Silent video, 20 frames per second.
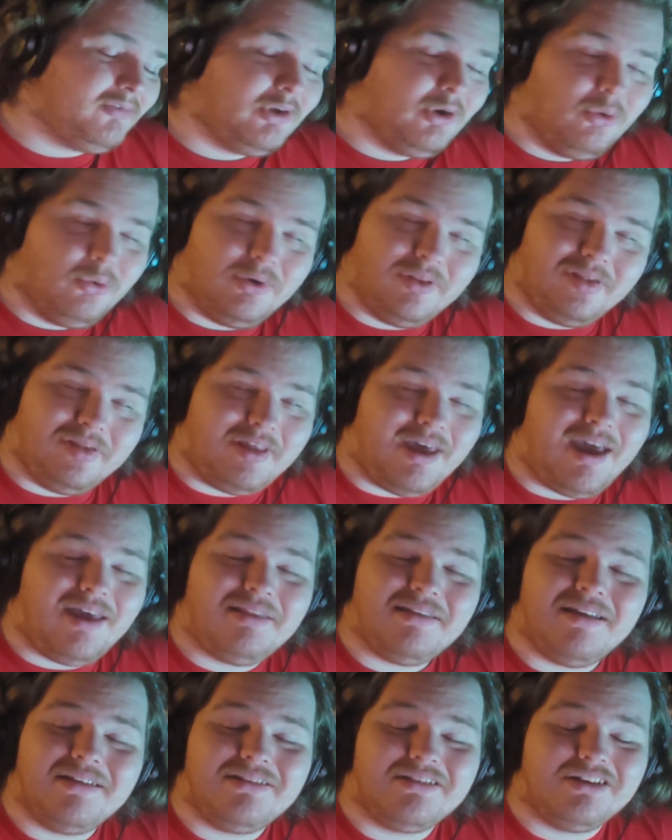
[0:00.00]
With that,
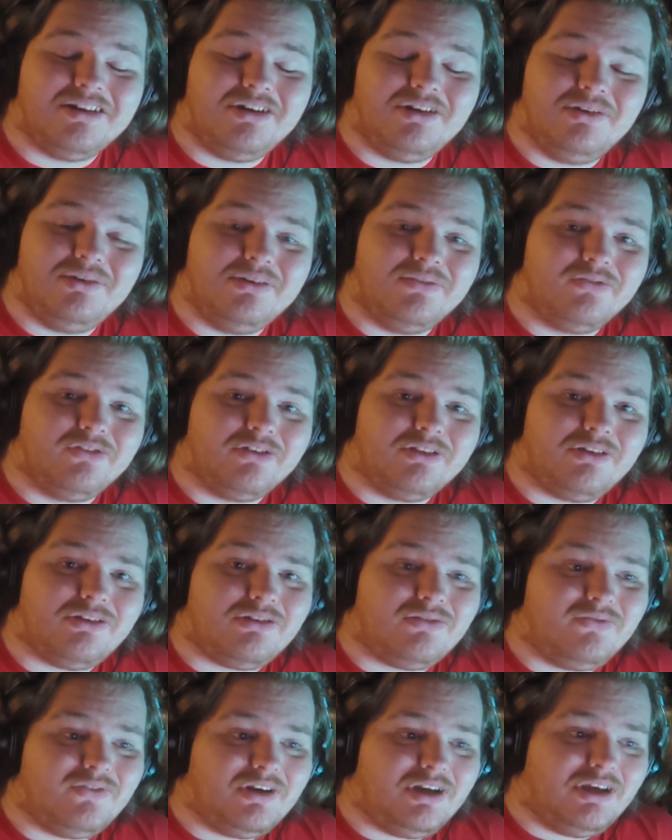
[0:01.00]
that's gonna do it for
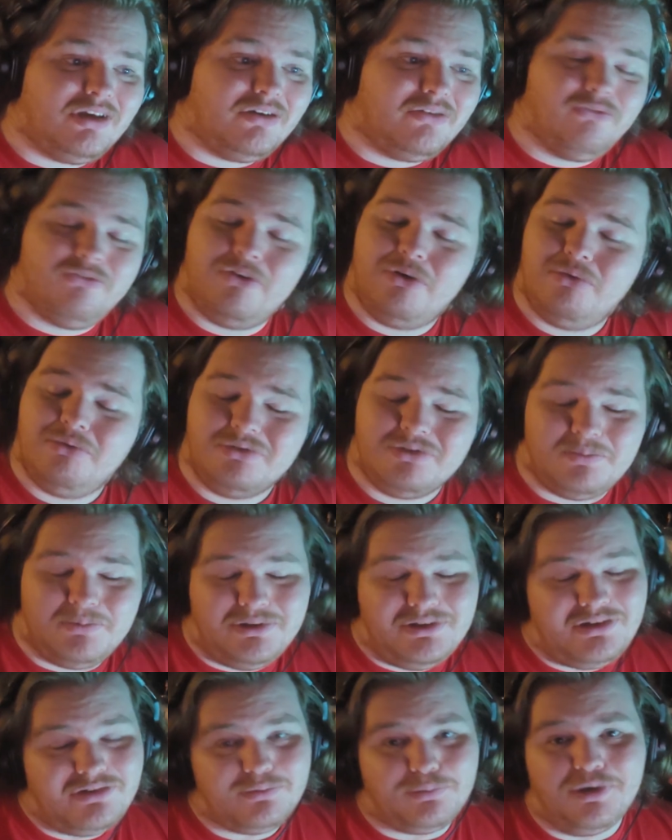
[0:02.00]
this video, folks.
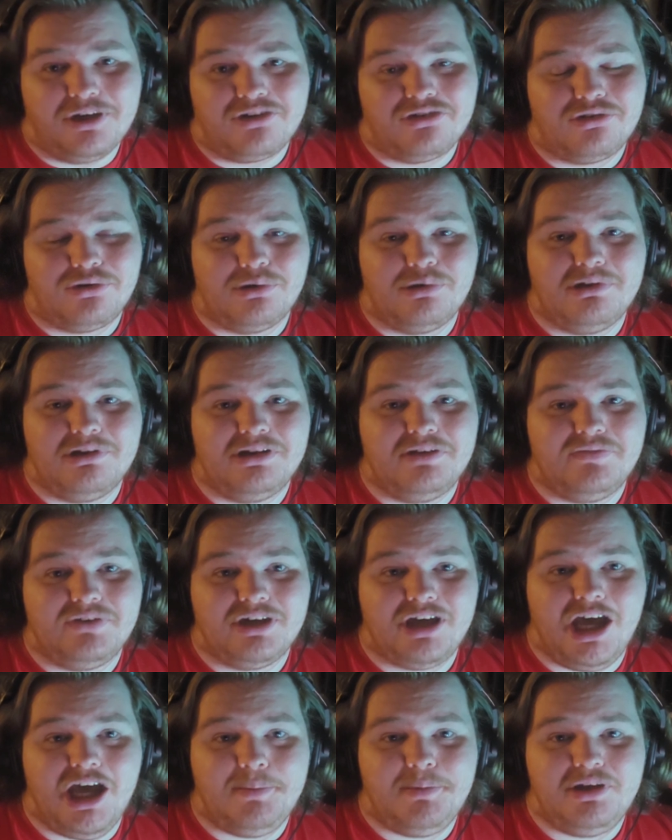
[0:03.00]
Please make sure to leave a
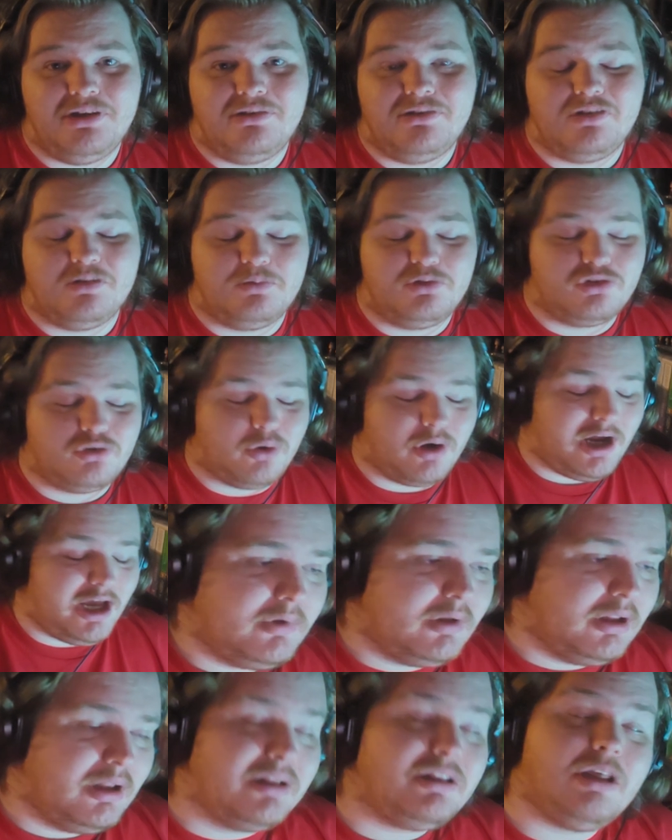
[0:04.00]
comment and
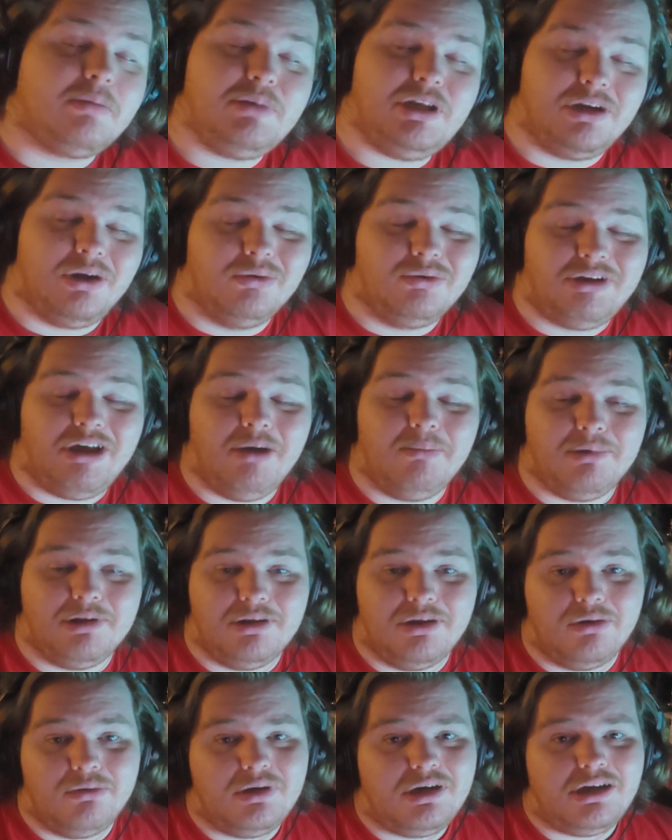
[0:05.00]
subscribe. Let me know down
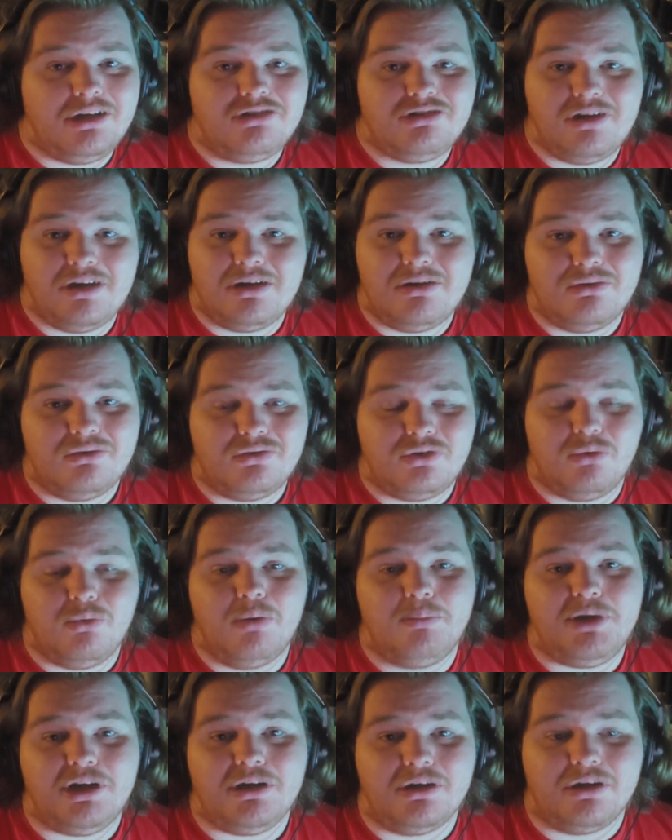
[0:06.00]
below any channels you
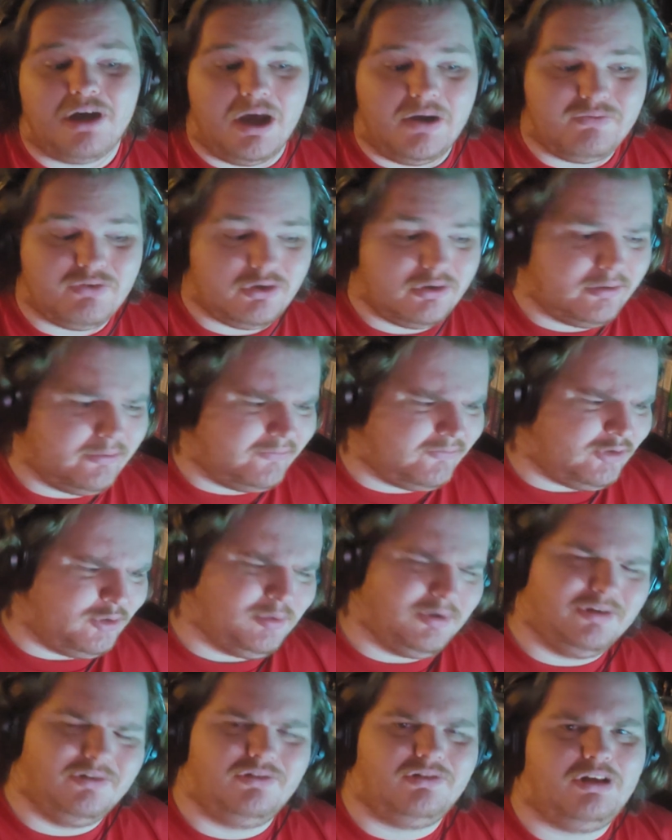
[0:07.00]
want me to cover, or if you
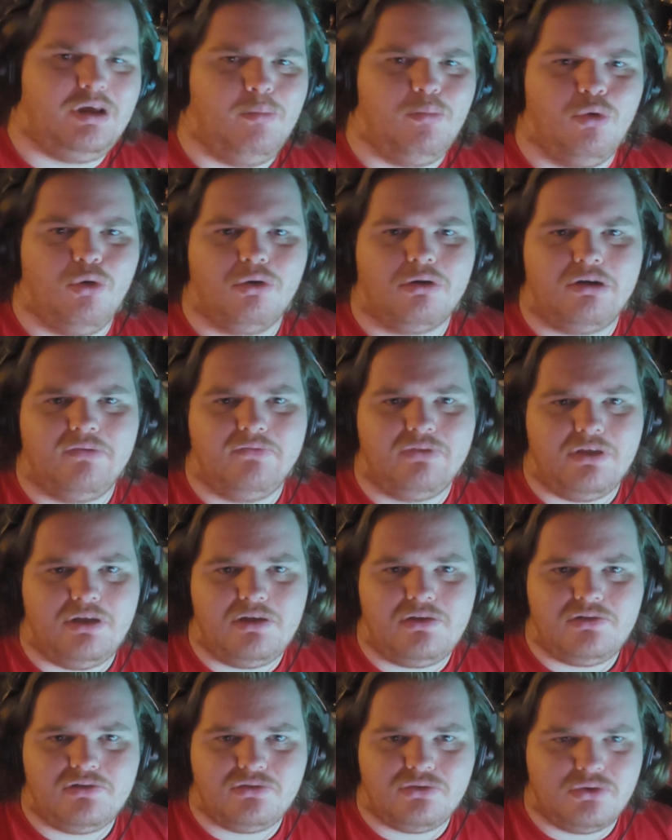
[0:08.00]
want to see more of
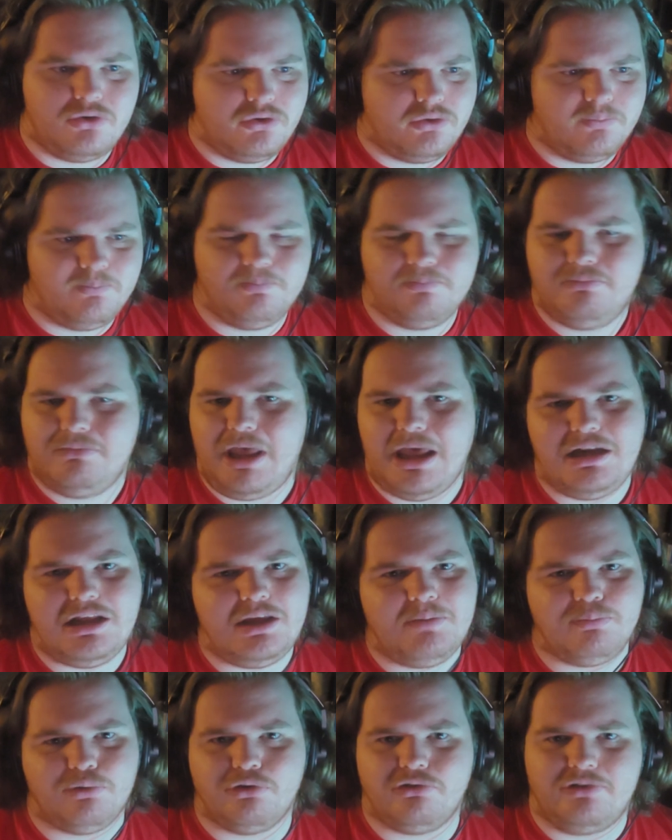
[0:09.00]
this, or
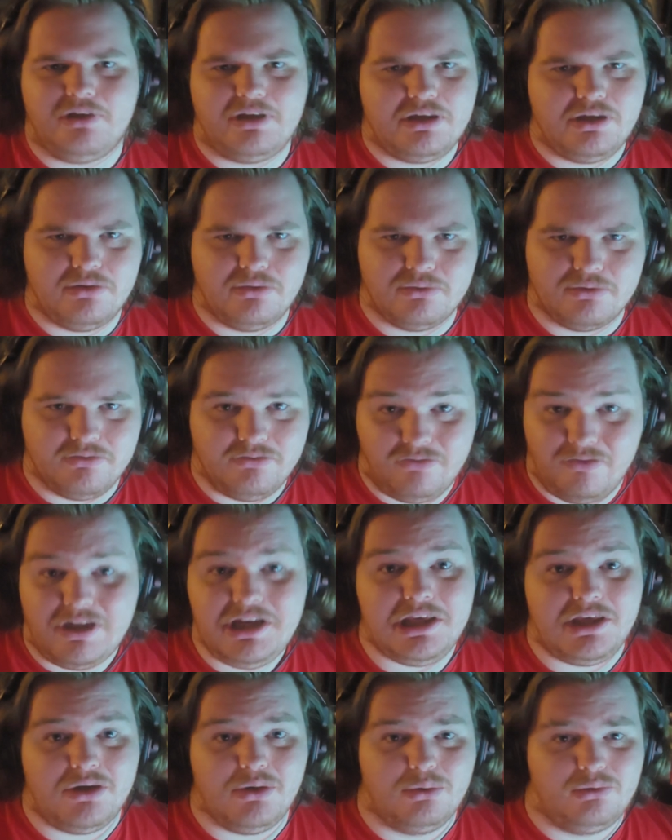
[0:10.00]
any particular
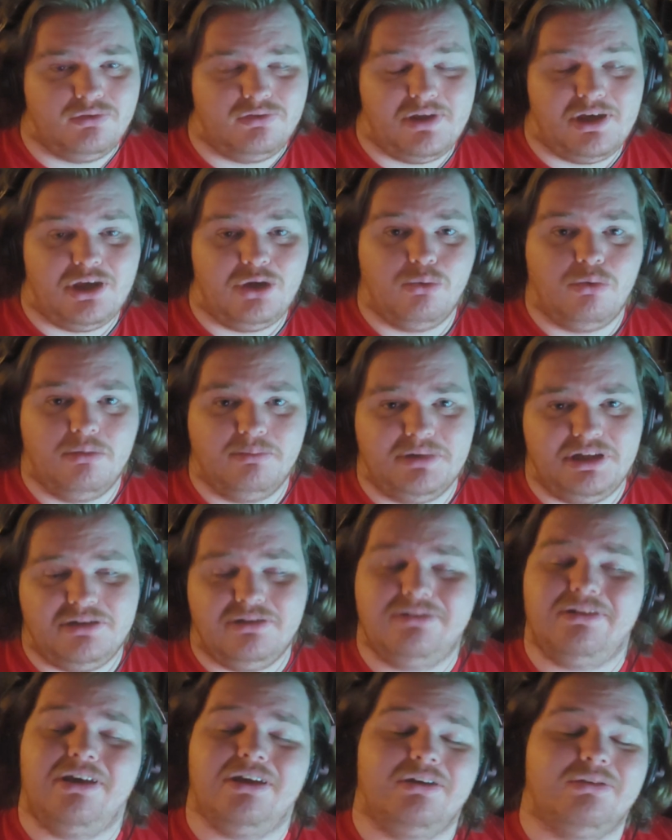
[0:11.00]
videos that you want me to
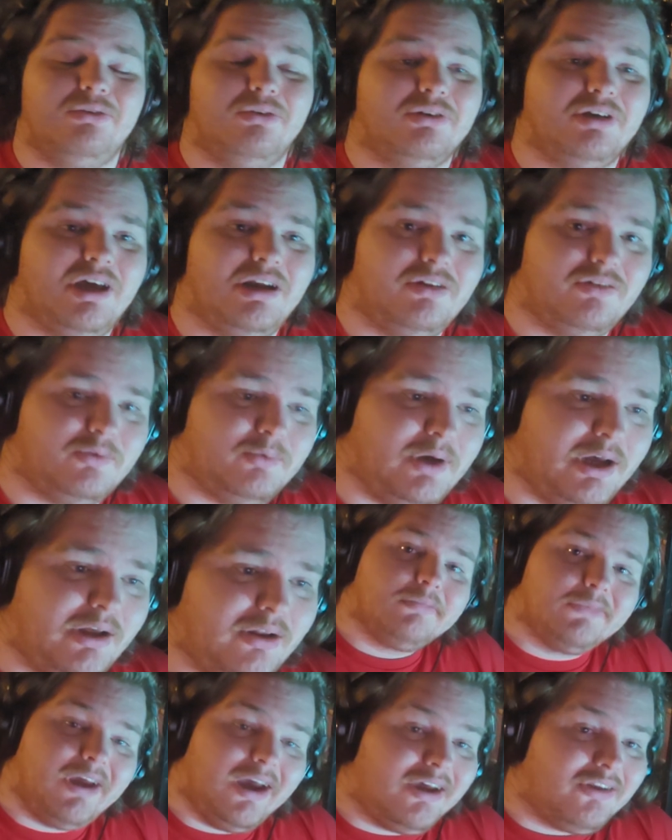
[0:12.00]
take a look at as
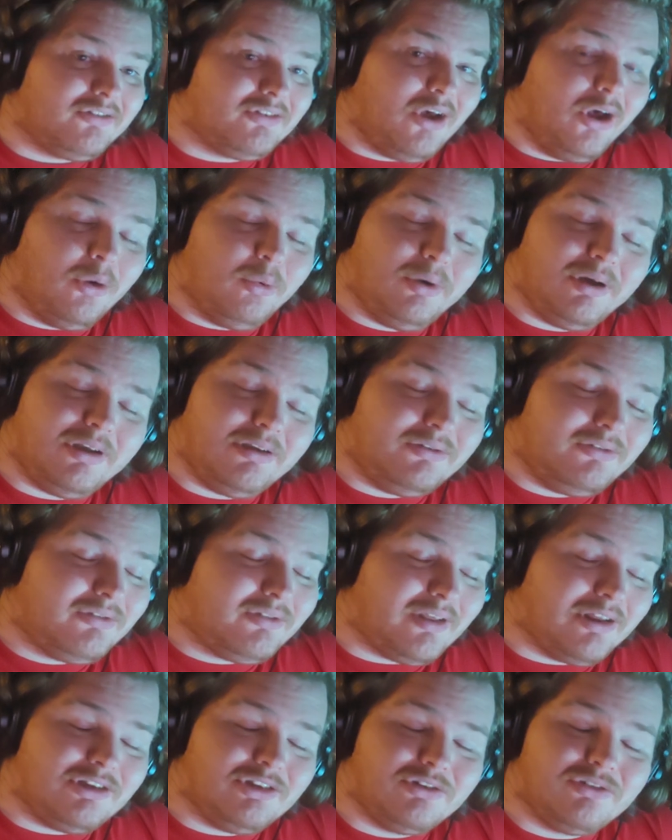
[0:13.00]
well. As always,
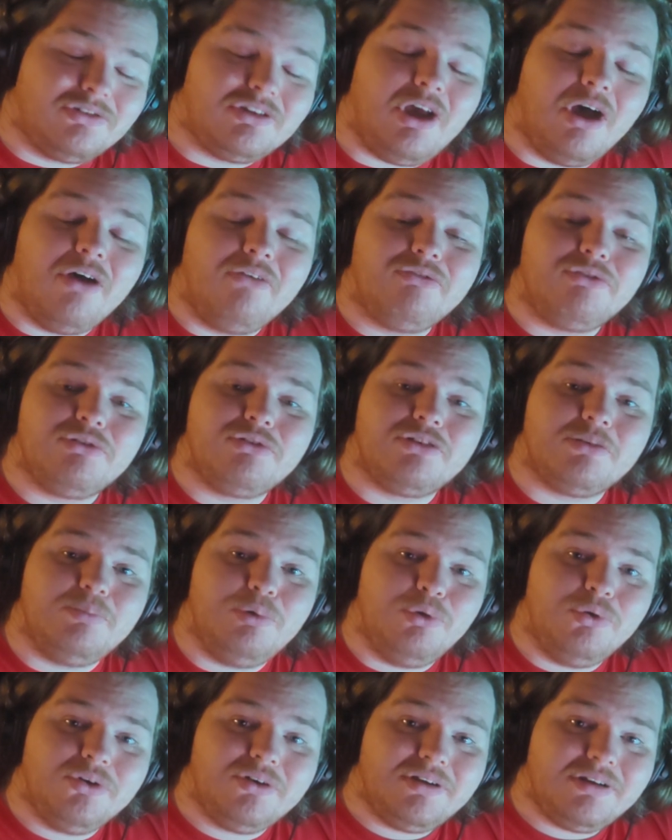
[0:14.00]
thanks y'all for
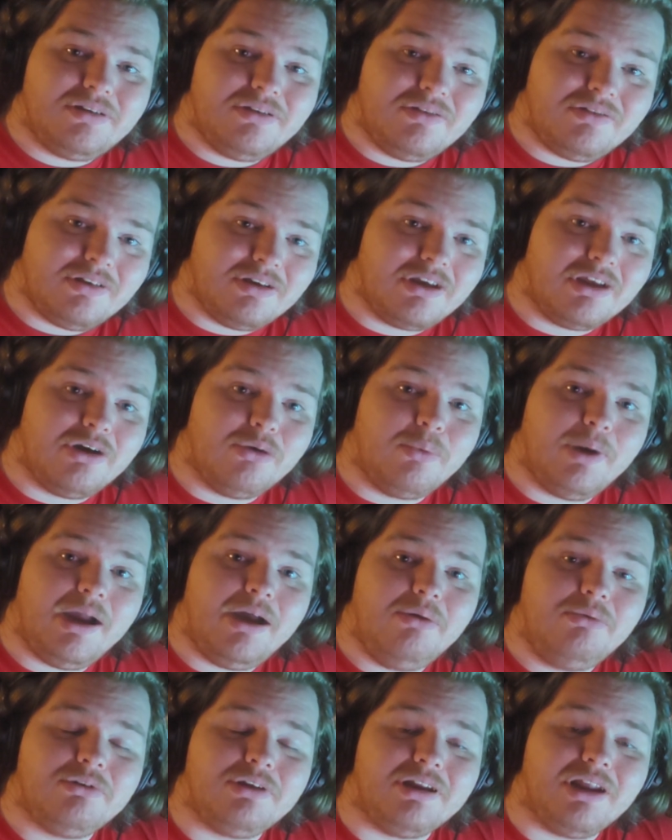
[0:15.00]
supporting and sticking
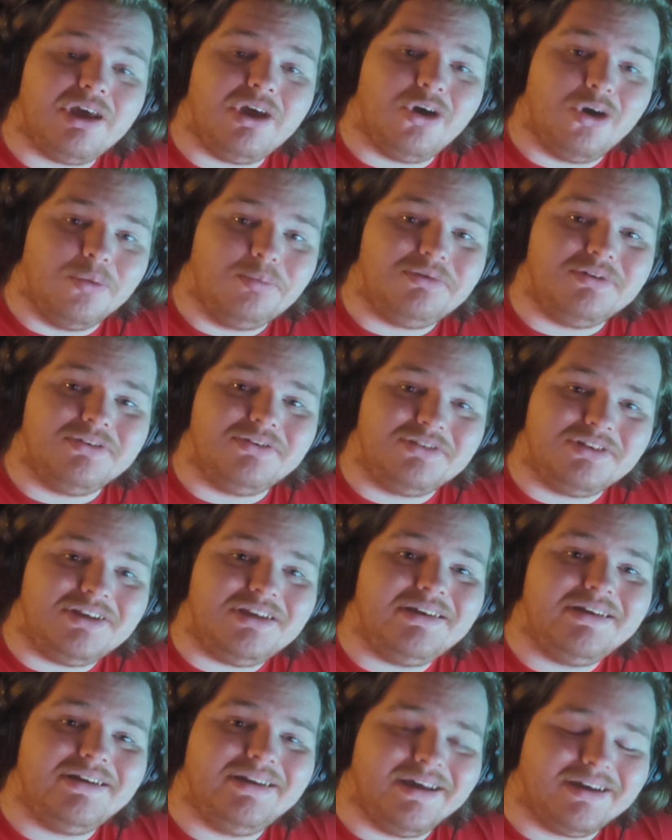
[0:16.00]
around, and I hope to see
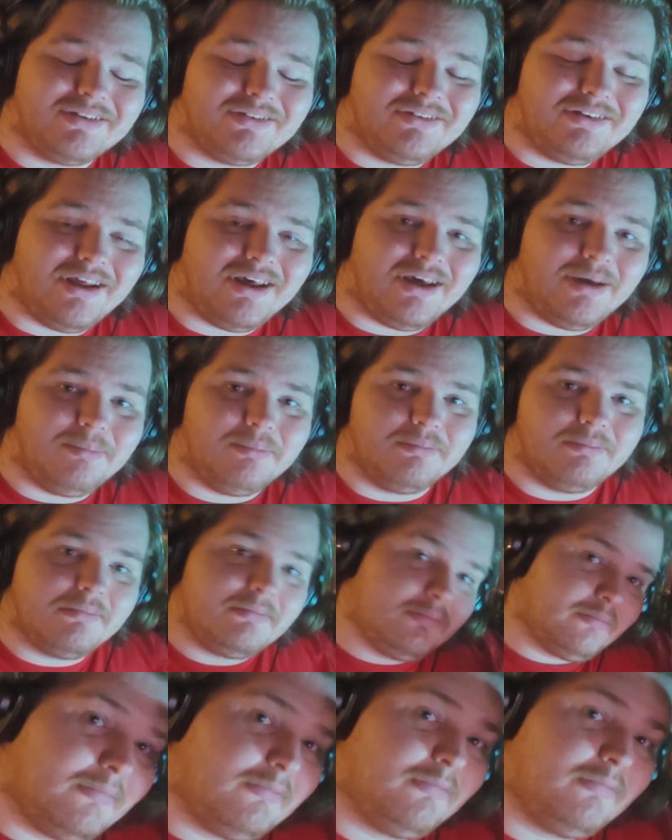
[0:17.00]
you next time.
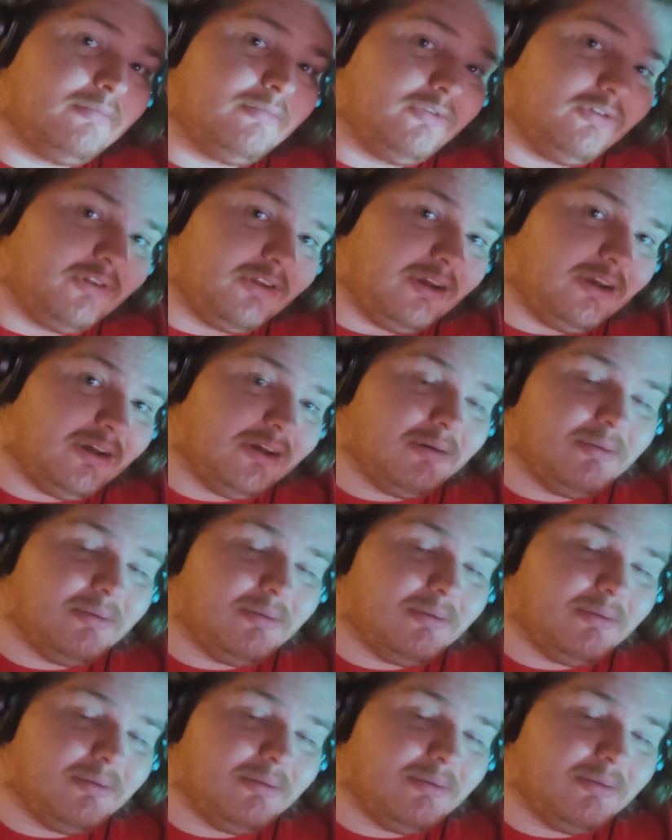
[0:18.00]
See ya.